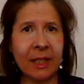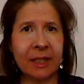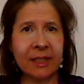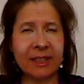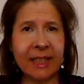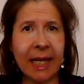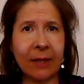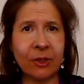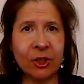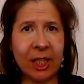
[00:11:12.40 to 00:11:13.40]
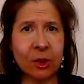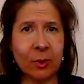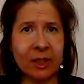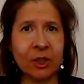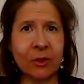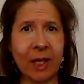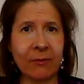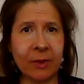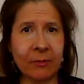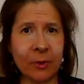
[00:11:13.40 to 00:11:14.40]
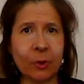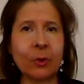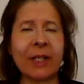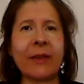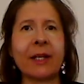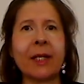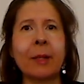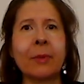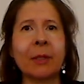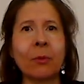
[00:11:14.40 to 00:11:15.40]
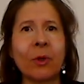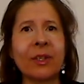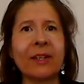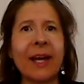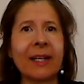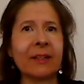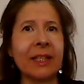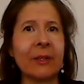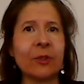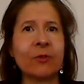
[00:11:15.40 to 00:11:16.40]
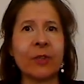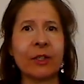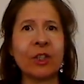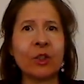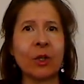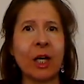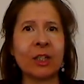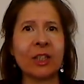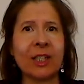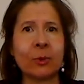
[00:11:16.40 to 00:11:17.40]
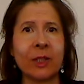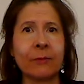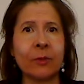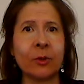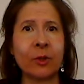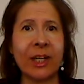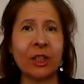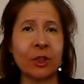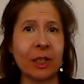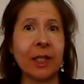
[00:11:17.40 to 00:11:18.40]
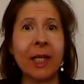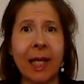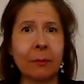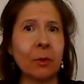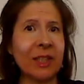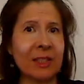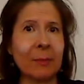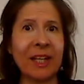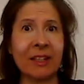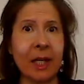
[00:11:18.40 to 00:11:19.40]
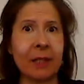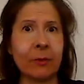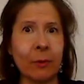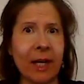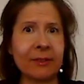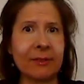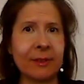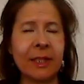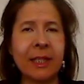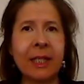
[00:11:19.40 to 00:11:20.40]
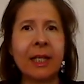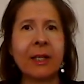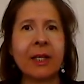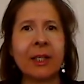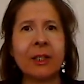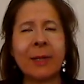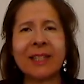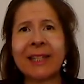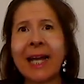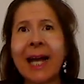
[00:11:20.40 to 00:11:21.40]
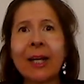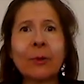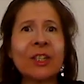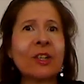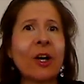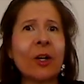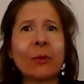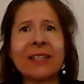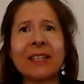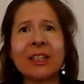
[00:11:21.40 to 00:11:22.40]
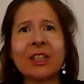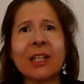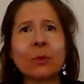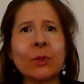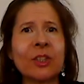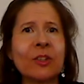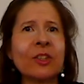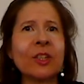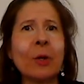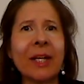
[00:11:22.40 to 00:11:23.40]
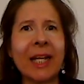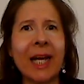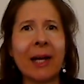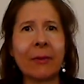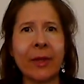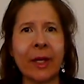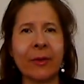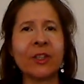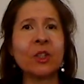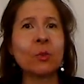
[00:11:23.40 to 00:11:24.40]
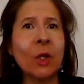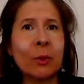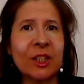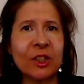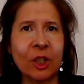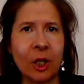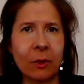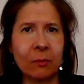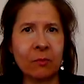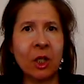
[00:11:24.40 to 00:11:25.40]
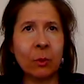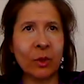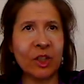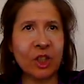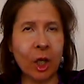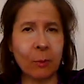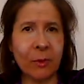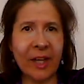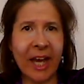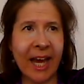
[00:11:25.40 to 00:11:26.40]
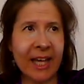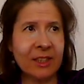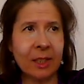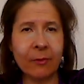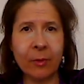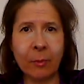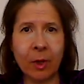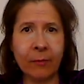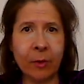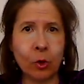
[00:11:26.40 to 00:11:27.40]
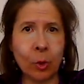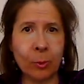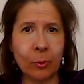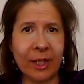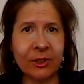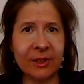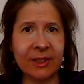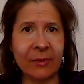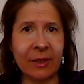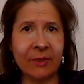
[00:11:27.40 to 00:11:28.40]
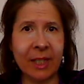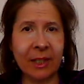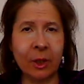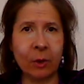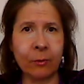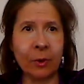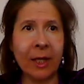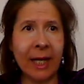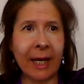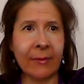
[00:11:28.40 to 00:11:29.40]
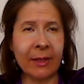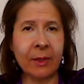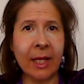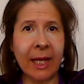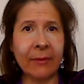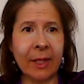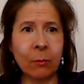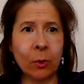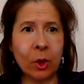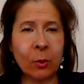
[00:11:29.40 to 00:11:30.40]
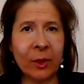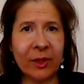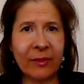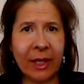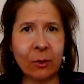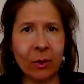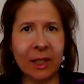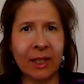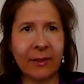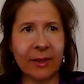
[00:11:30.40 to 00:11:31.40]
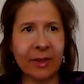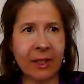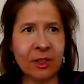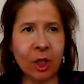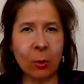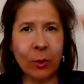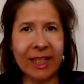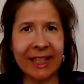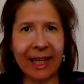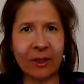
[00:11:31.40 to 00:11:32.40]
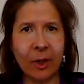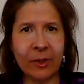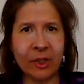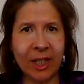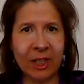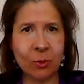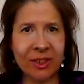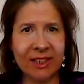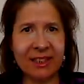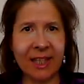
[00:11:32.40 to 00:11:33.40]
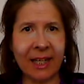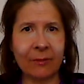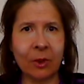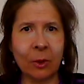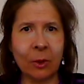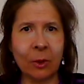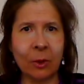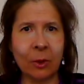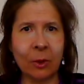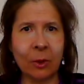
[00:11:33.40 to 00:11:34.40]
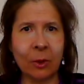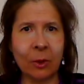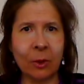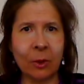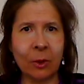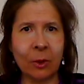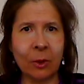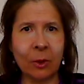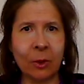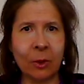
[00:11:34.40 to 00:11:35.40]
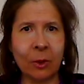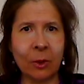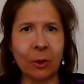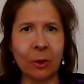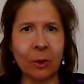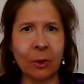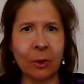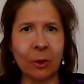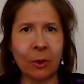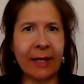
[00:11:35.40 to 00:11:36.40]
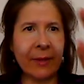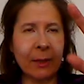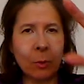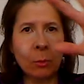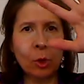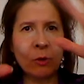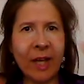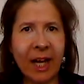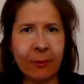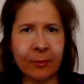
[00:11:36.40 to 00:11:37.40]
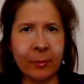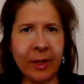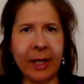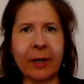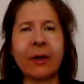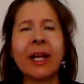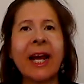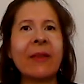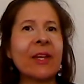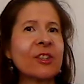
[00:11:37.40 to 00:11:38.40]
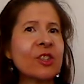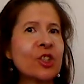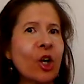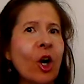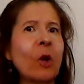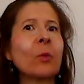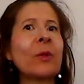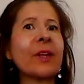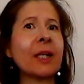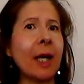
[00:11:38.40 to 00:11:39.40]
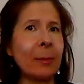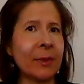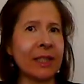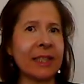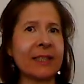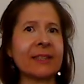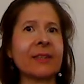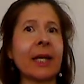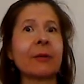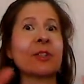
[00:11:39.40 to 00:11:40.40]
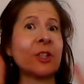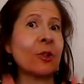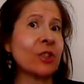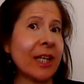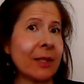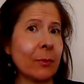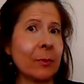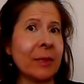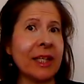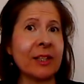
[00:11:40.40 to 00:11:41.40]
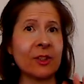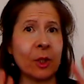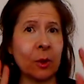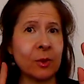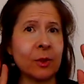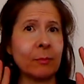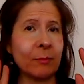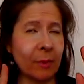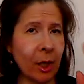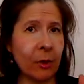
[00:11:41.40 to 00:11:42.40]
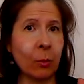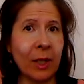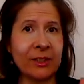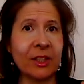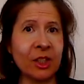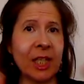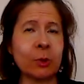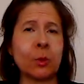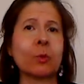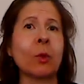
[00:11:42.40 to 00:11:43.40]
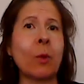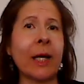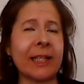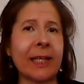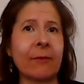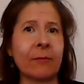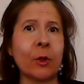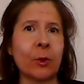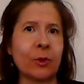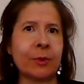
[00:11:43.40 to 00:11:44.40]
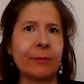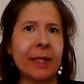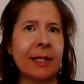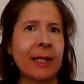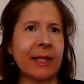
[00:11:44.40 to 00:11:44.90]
to see how the Jesuits have infiltrated that company. More than likely, there's very strong Jesuit infiltration, and we'll need to make a lot of arrests. You might say, how do we start arresting Jesuits? There's so many out there. This is where we start. We start with the heads of the corporations that they've taken over, and then work within that and then start weeding out all the Jesuits, and then we'll move out from there. And then start with the companies that are associated with me, because those are the ones the Jesuits will want to get first. Like any organization that I deal with,